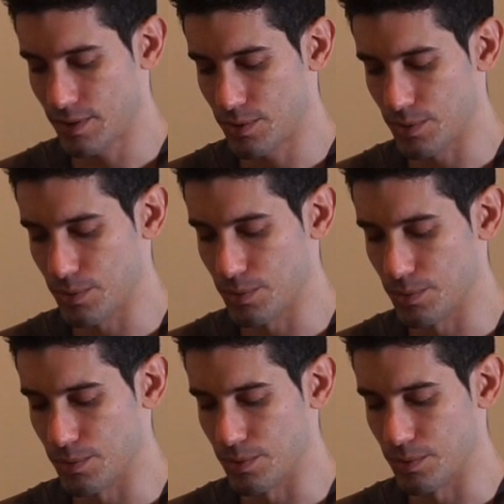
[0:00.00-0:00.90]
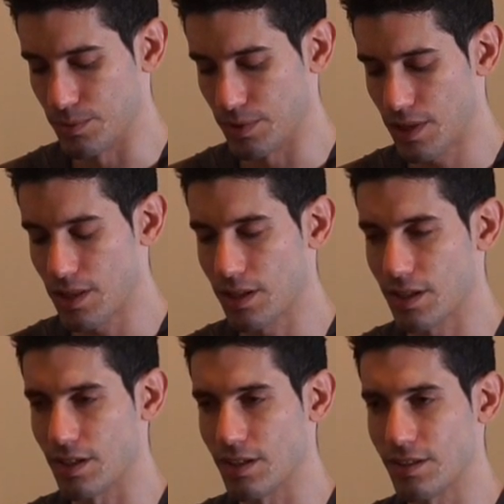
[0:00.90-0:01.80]
to
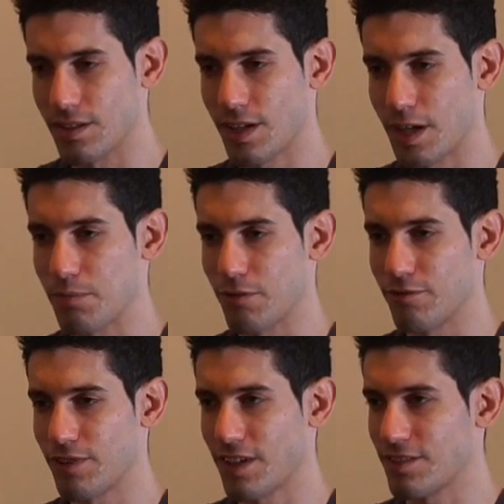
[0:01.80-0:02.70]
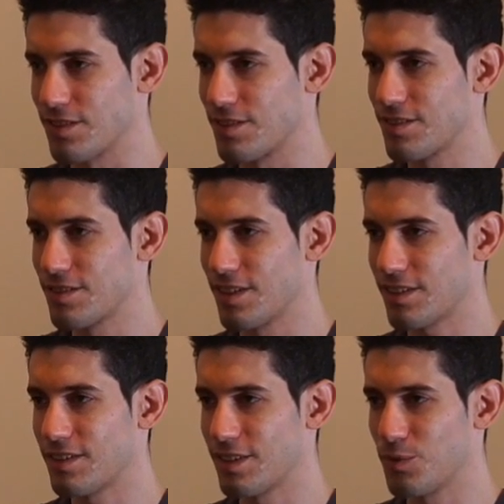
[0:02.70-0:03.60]
rethinking the type of taxes
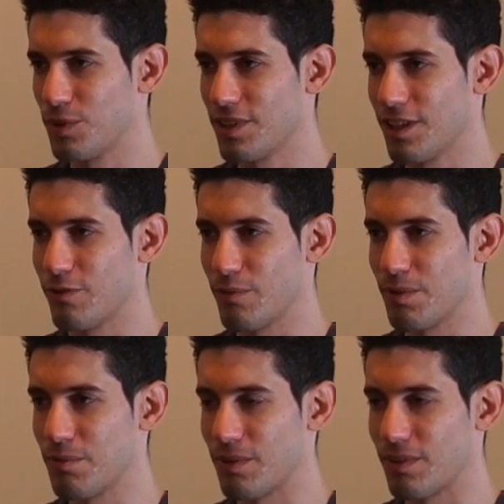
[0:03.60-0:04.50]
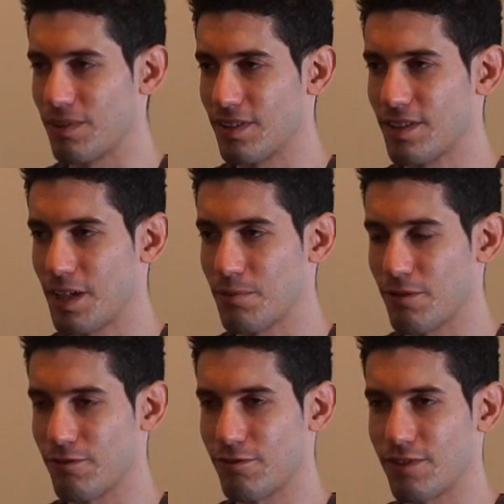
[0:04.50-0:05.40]
that, that we take from people, the type
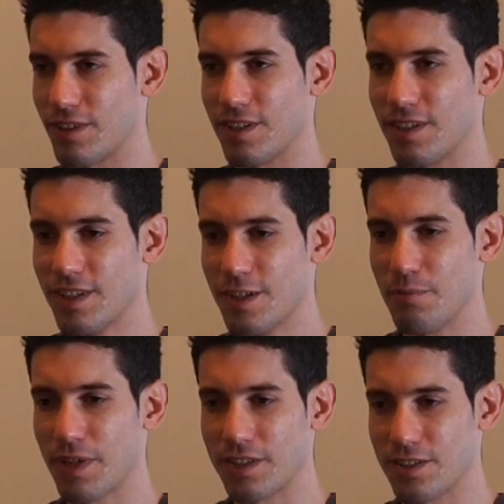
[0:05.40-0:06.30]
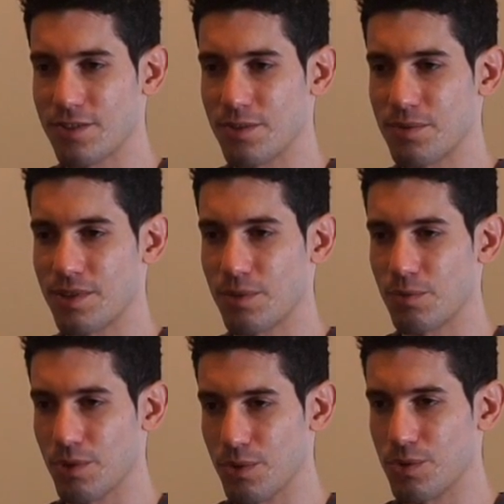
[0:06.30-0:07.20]
of uh, mechanisms that
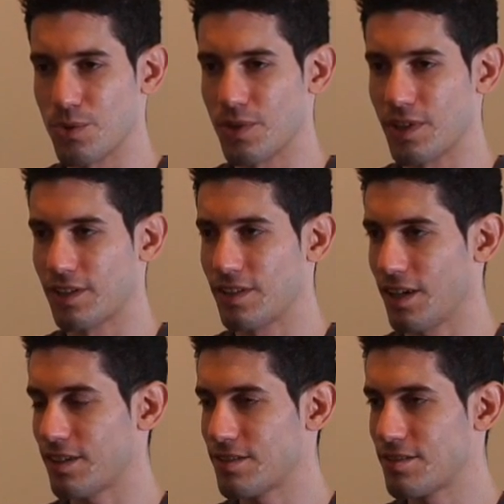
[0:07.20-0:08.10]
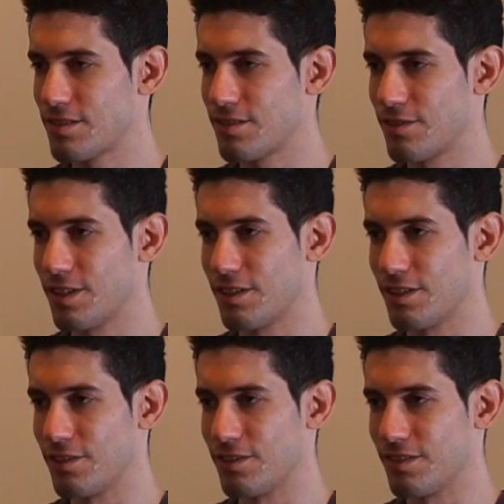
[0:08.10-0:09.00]
we use to collect tax, yeah. and,
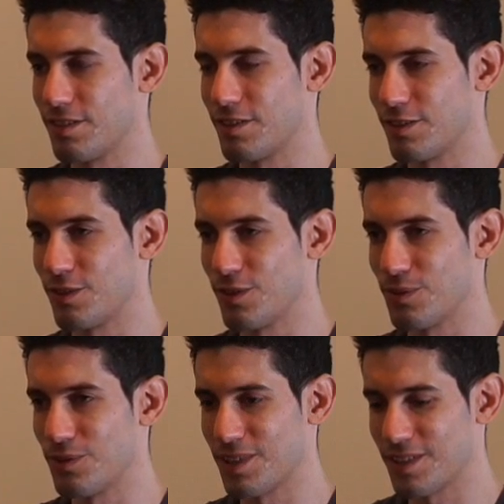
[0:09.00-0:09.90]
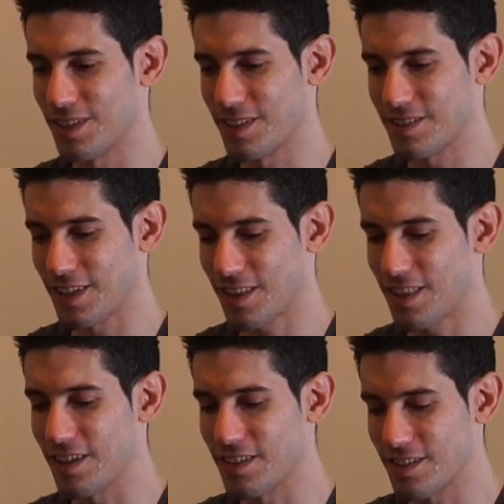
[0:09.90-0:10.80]
and, and, you know the, the exact
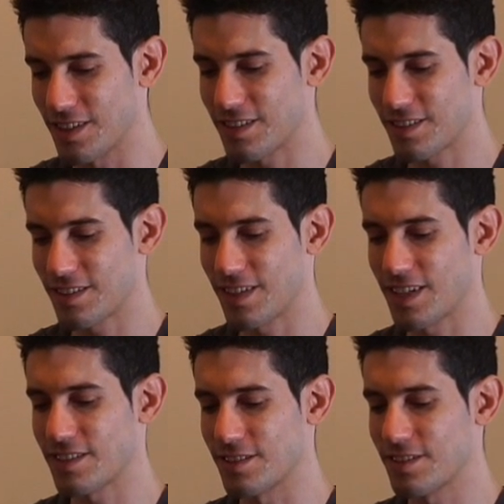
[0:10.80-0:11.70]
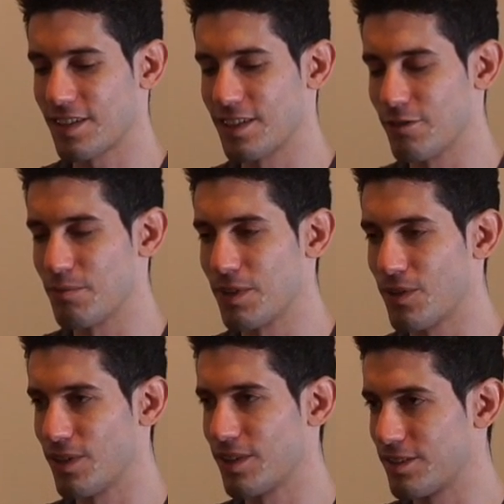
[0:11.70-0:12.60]
things that taxes can even be
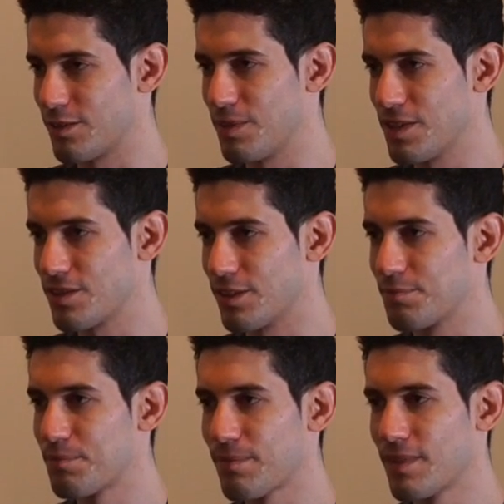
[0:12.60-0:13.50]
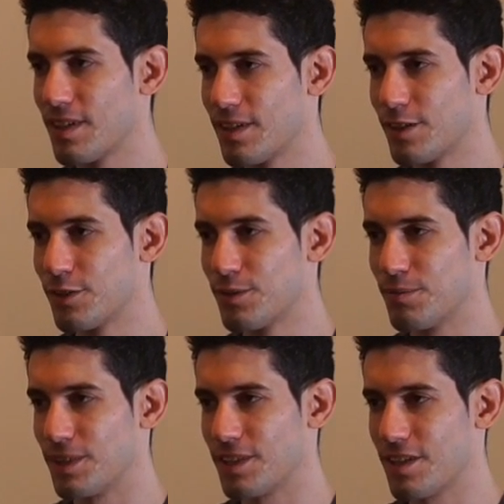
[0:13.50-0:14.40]
collected based on. Yeah.
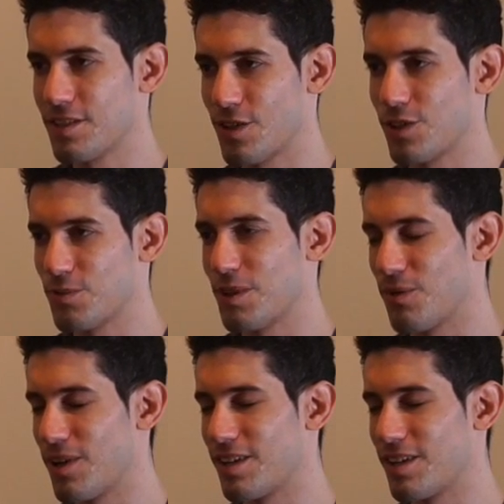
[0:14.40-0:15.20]
But it, it's going to be a while